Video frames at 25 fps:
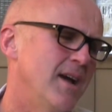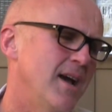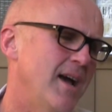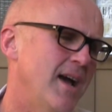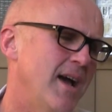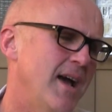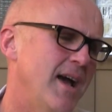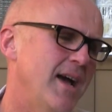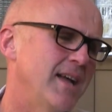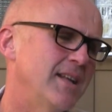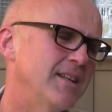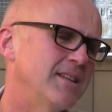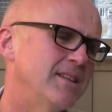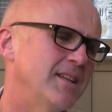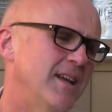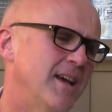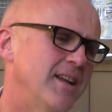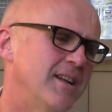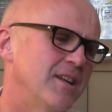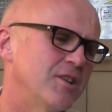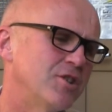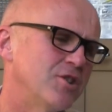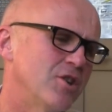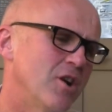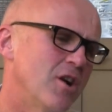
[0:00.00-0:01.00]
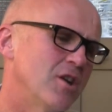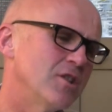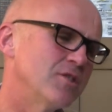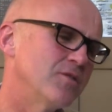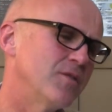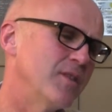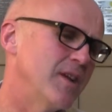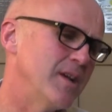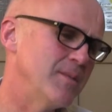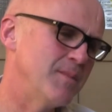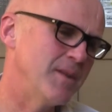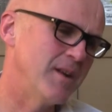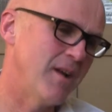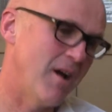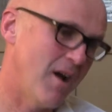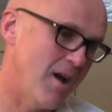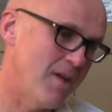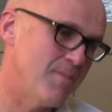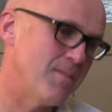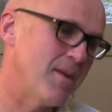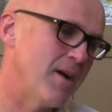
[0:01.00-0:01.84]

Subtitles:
and a chance for him in I,